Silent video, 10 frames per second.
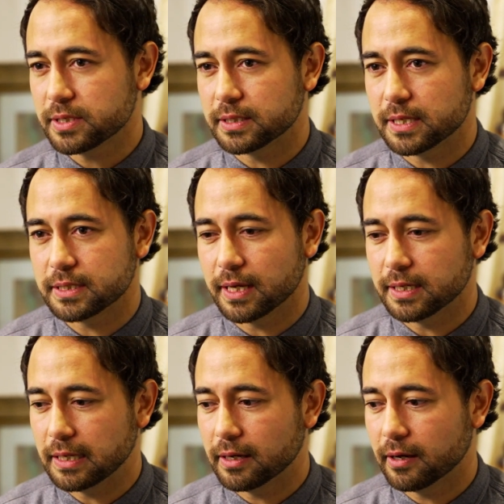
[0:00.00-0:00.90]
It's this
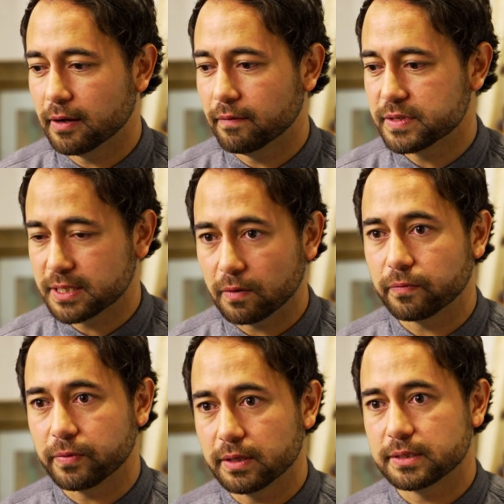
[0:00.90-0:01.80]
idea of
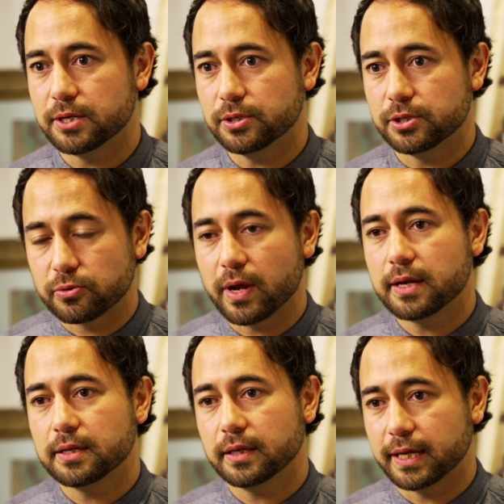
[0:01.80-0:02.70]
self-realization,
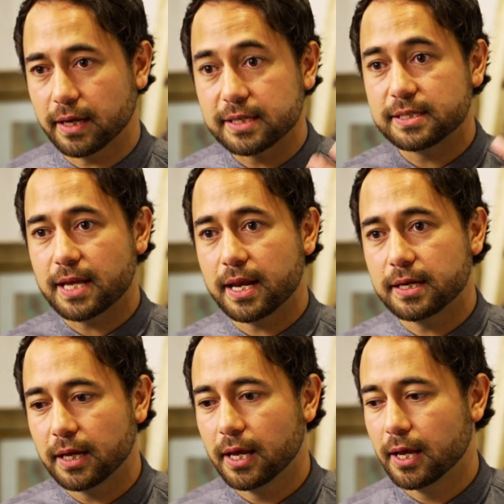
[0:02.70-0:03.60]
trying to like
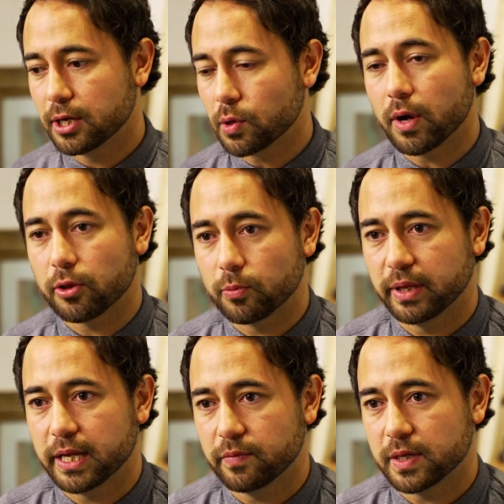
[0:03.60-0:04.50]
ascend to another
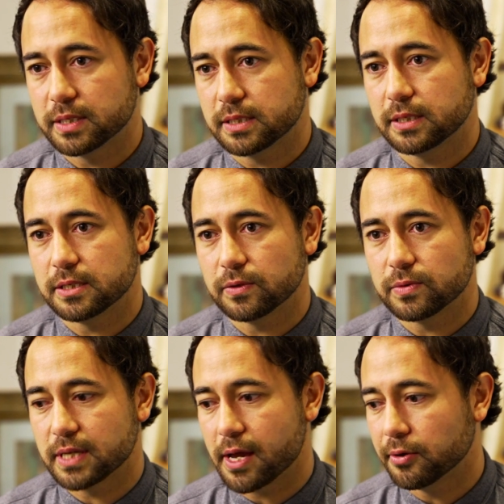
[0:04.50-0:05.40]
plane of existence through
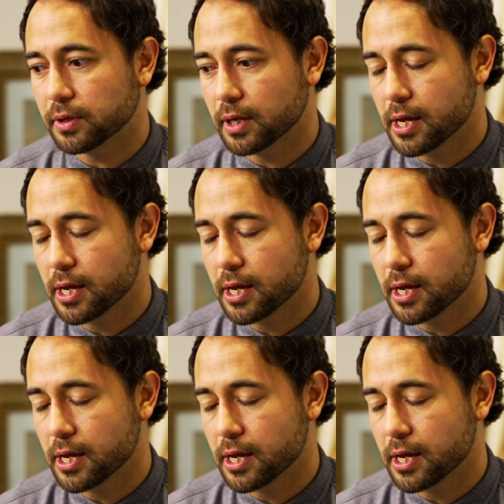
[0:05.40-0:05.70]
sound.